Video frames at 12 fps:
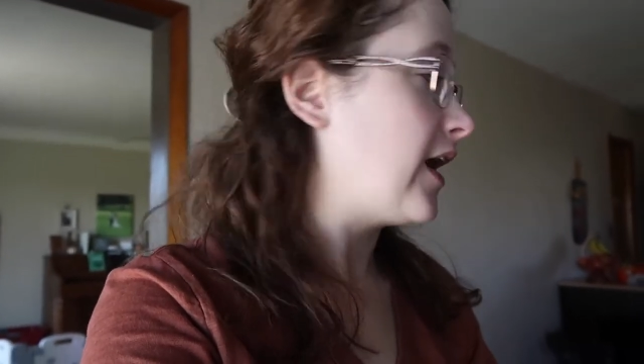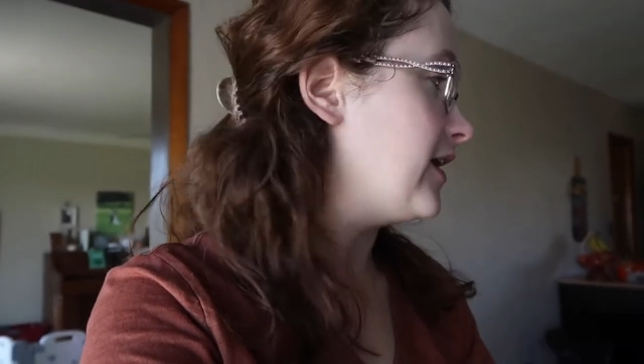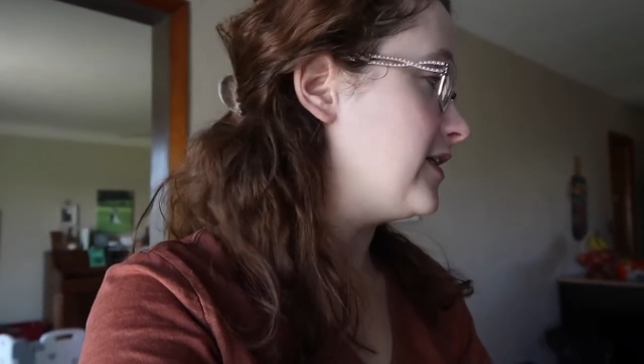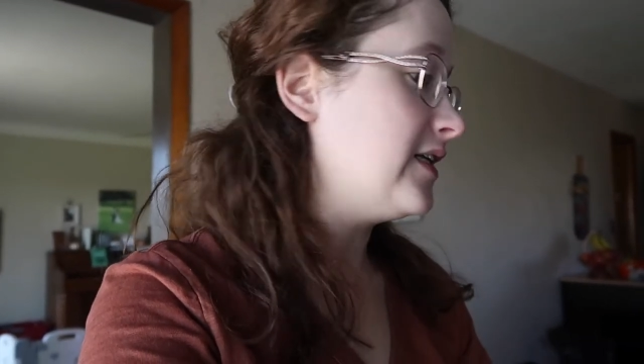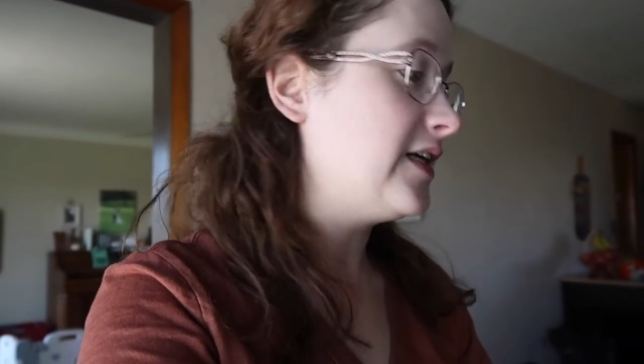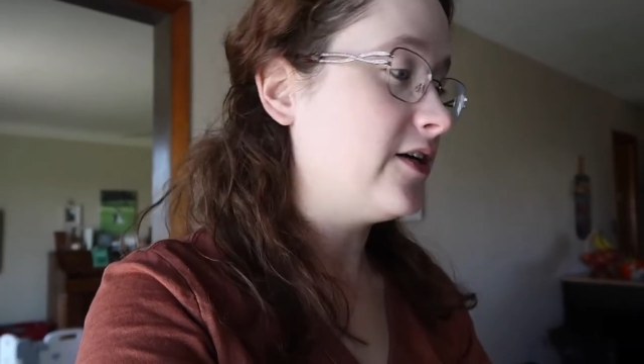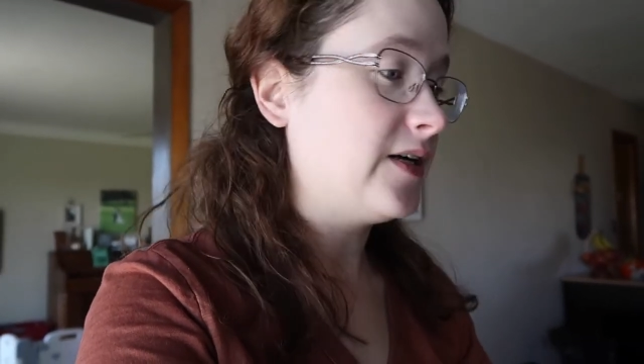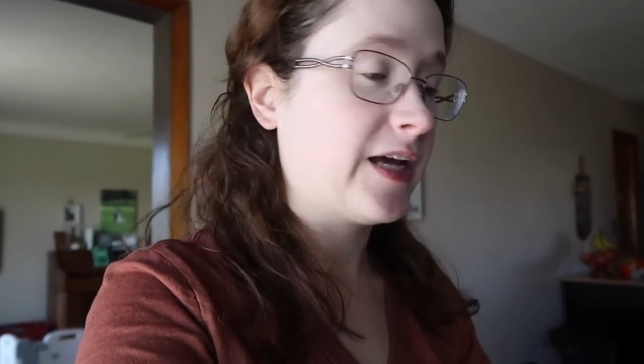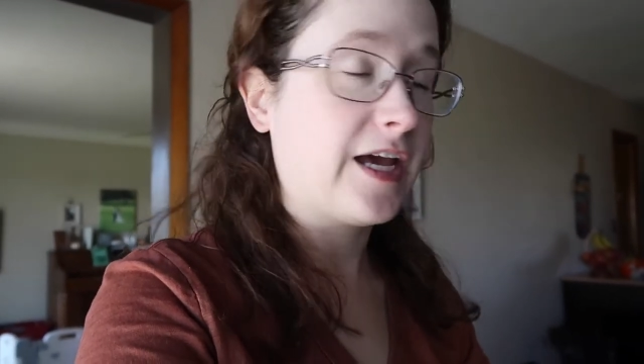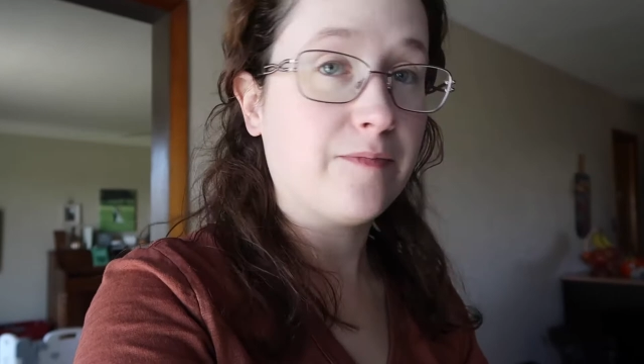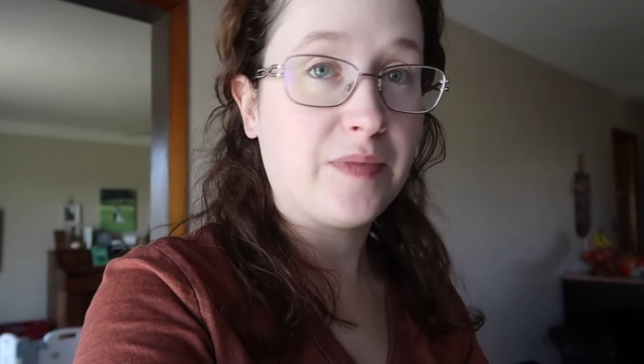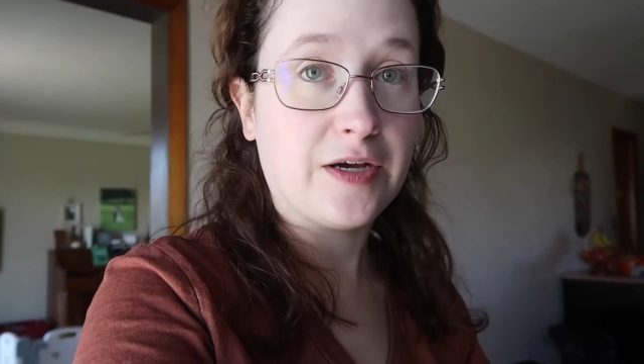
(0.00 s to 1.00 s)
I did hear it
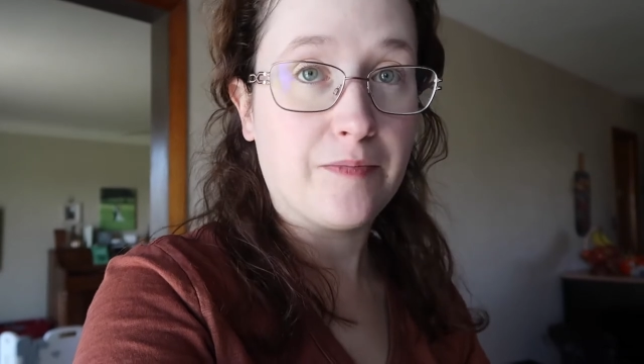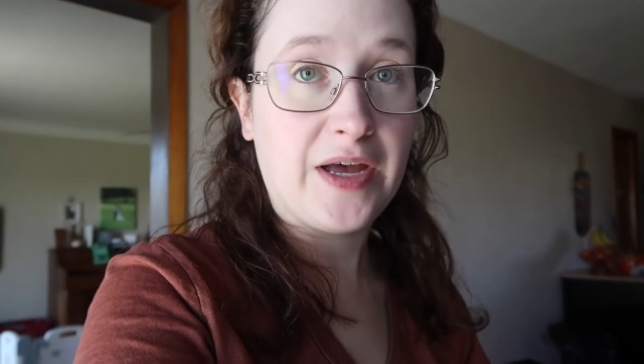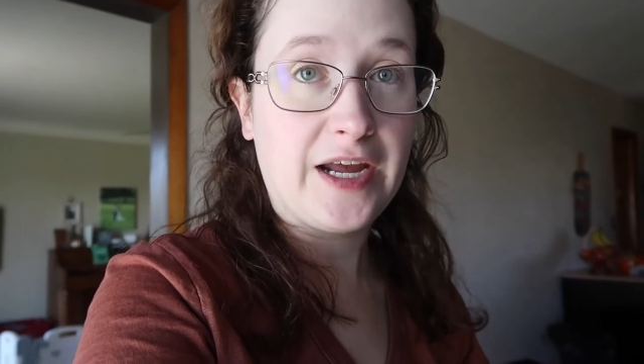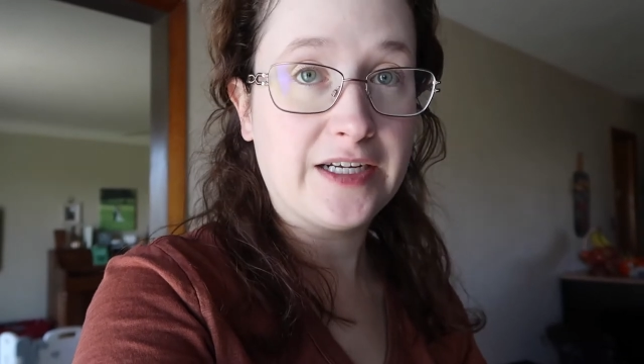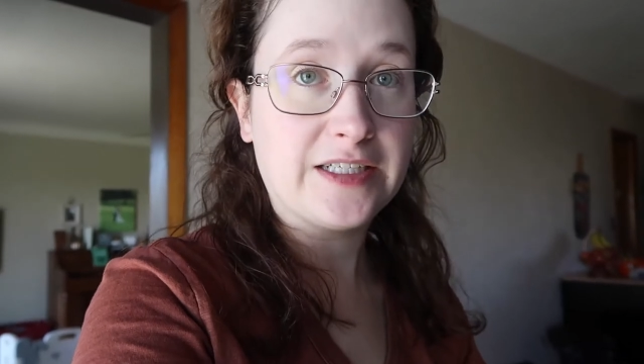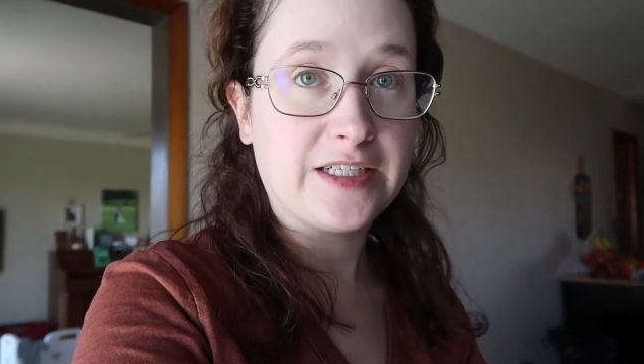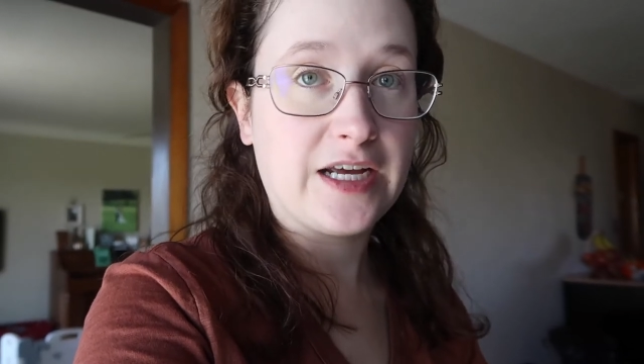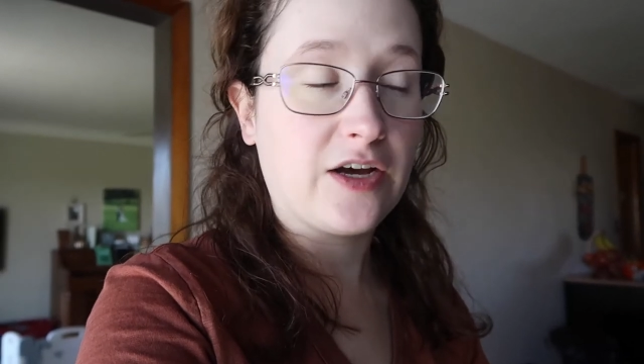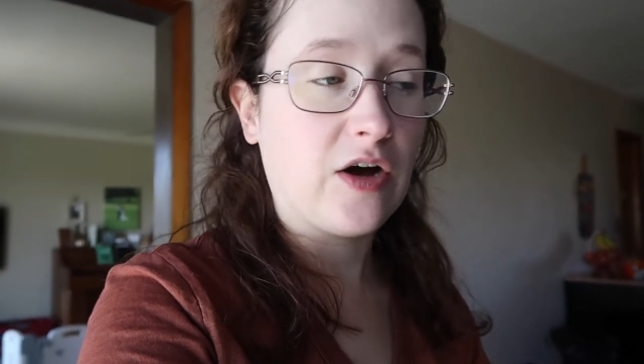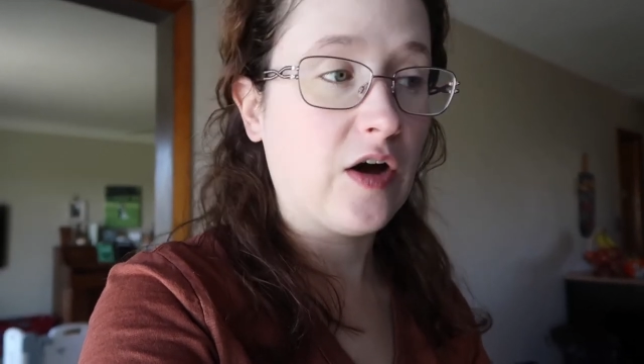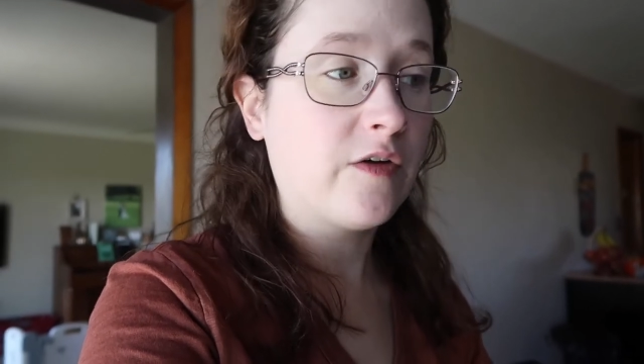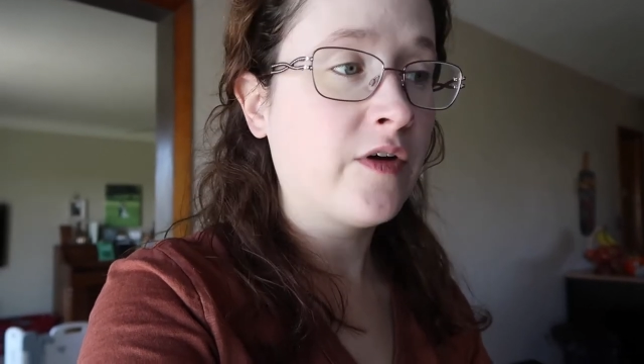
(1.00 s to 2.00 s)
can be a pain to take
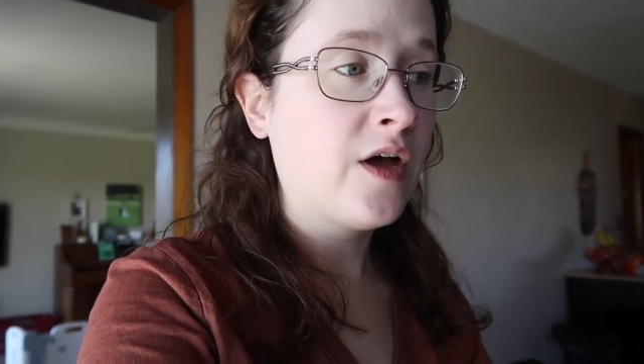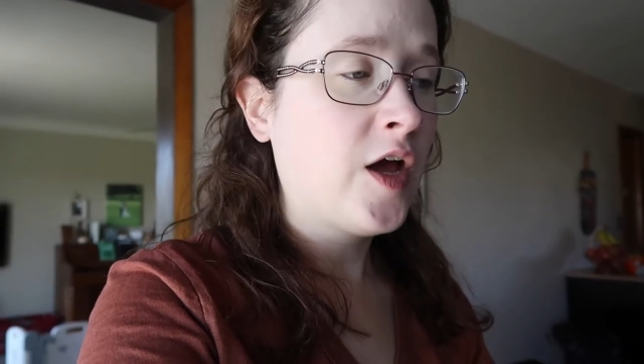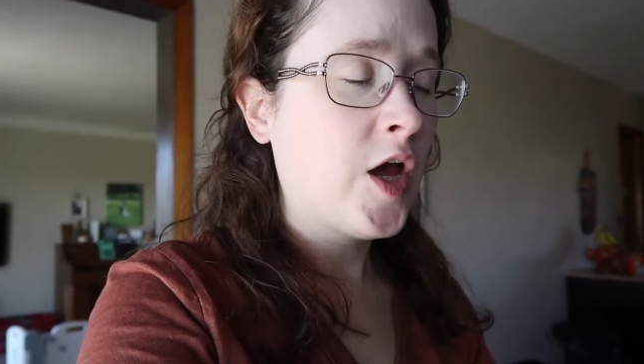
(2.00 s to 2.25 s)
off,